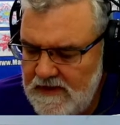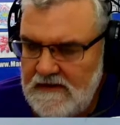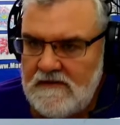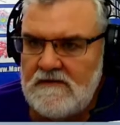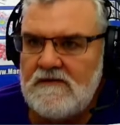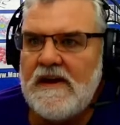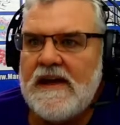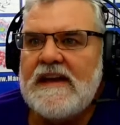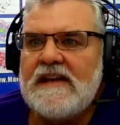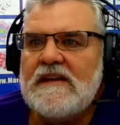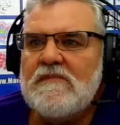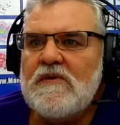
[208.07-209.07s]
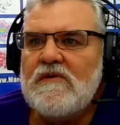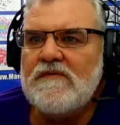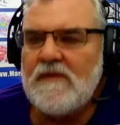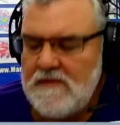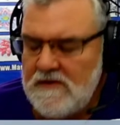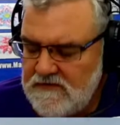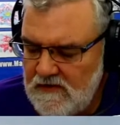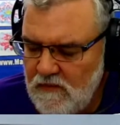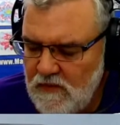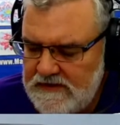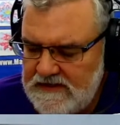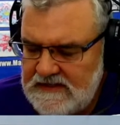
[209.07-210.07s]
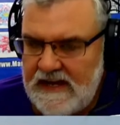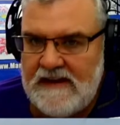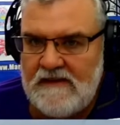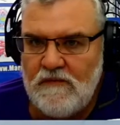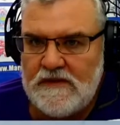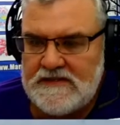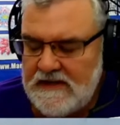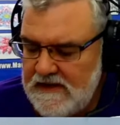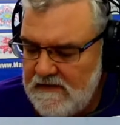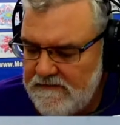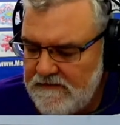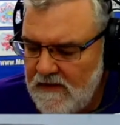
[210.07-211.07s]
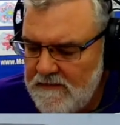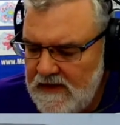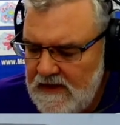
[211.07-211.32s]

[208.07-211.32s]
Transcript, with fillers: Hello, Annie Moon from YouTube. What state and what city are you from?